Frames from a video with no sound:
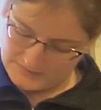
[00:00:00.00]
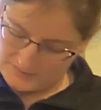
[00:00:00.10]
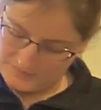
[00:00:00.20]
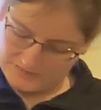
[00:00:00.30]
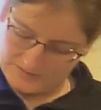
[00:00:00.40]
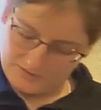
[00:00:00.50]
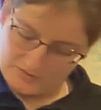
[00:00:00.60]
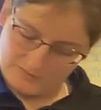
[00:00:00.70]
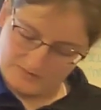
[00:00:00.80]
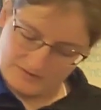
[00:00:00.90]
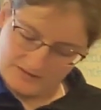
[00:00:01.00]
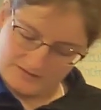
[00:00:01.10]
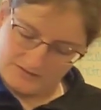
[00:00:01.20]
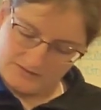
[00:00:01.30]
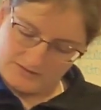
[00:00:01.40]
times the
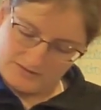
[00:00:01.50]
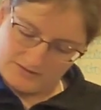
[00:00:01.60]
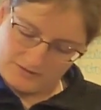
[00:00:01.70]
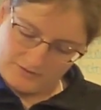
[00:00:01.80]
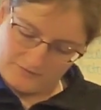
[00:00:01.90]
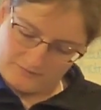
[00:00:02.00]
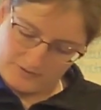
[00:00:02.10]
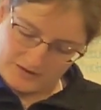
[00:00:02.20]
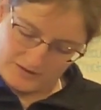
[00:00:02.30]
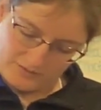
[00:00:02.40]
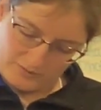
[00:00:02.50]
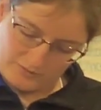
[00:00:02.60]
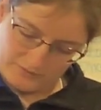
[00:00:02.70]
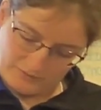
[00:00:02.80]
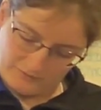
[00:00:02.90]
cosine of pi
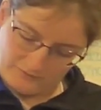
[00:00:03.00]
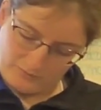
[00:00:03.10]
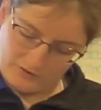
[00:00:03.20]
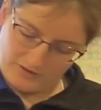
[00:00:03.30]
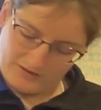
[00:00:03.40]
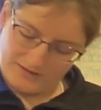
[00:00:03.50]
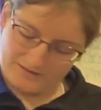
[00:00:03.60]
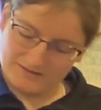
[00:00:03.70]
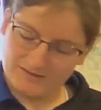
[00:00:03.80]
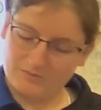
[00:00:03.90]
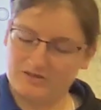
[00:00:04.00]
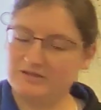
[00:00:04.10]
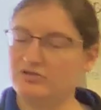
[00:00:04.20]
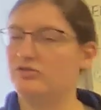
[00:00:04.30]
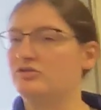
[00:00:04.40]
over 4. And is this going to be
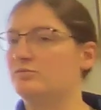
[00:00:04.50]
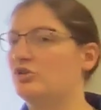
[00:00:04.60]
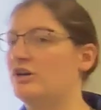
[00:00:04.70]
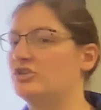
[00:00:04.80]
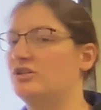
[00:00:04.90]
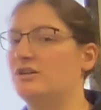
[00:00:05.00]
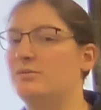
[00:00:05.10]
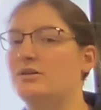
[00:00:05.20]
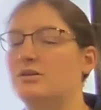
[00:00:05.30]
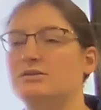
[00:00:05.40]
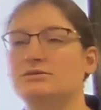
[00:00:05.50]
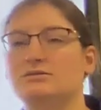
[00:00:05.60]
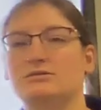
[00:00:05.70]
addition or subtraction in the middle?